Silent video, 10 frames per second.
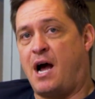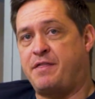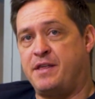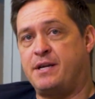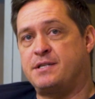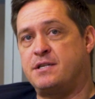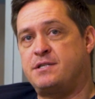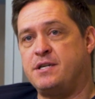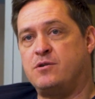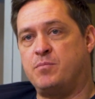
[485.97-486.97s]
I think it's the
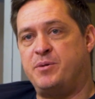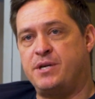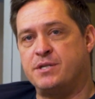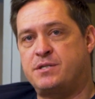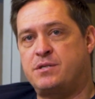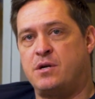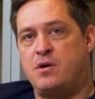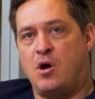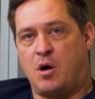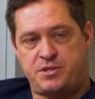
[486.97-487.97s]
single biggest
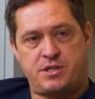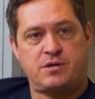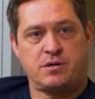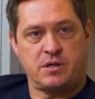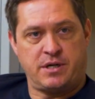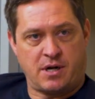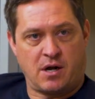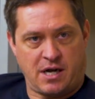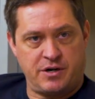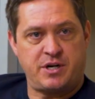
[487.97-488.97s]
obstacle in our
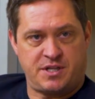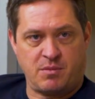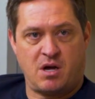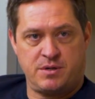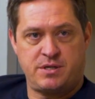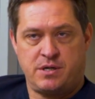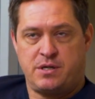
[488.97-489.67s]
country at the moment.